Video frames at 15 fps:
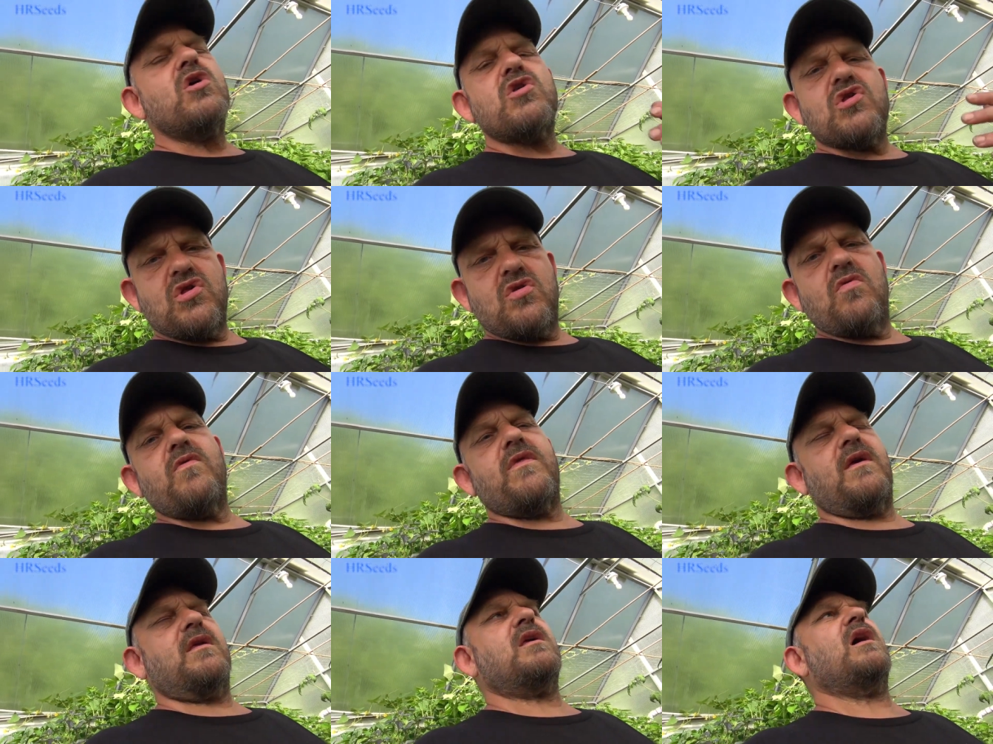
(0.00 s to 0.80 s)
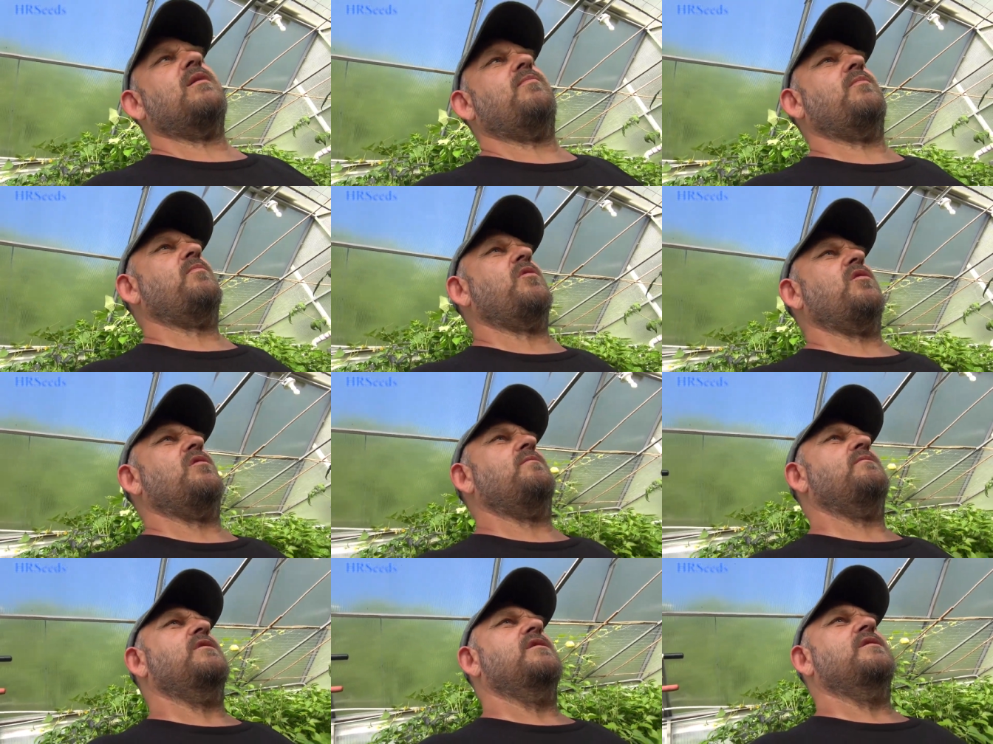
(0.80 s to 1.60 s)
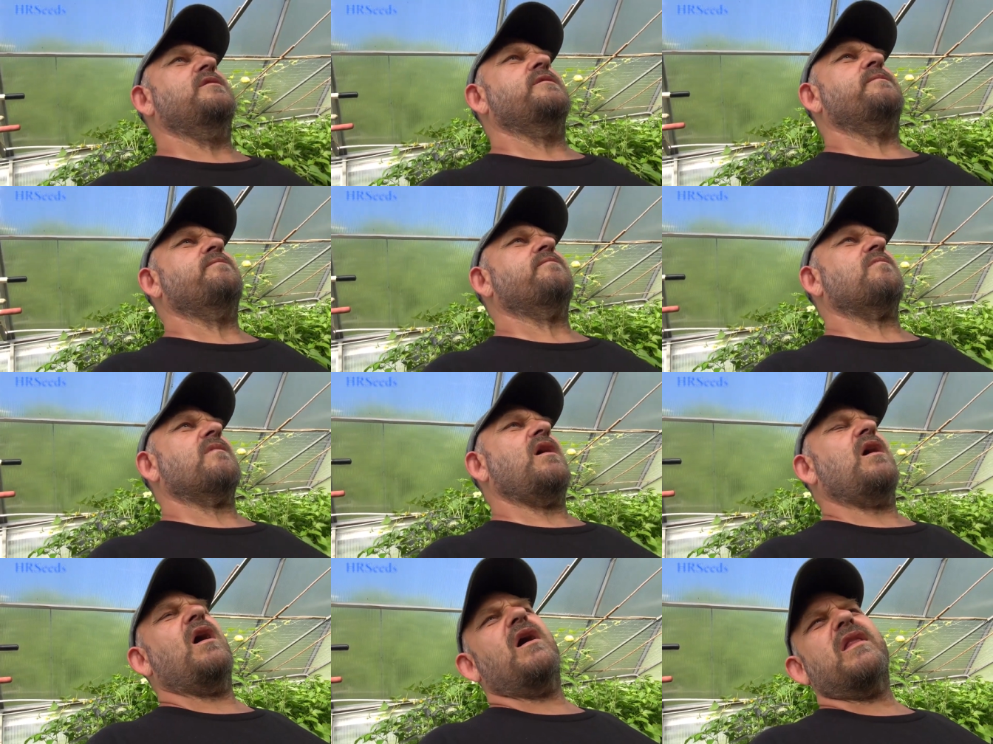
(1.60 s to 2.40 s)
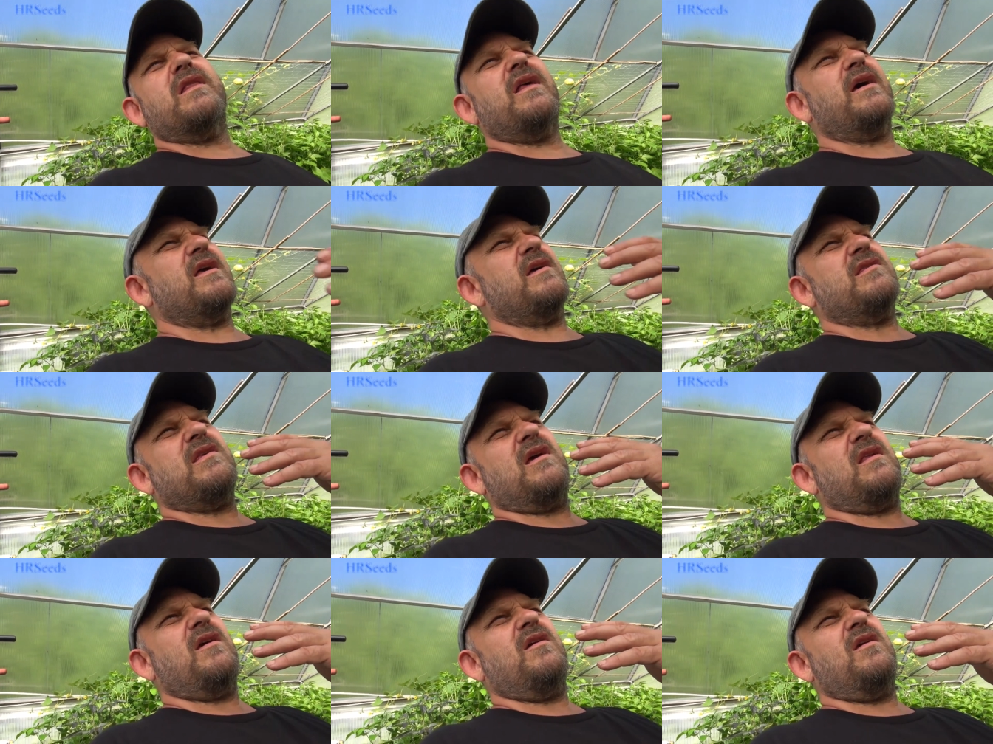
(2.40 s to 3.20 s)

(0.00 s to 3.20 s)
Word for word: soothing type of burn. Uh, like I said, it,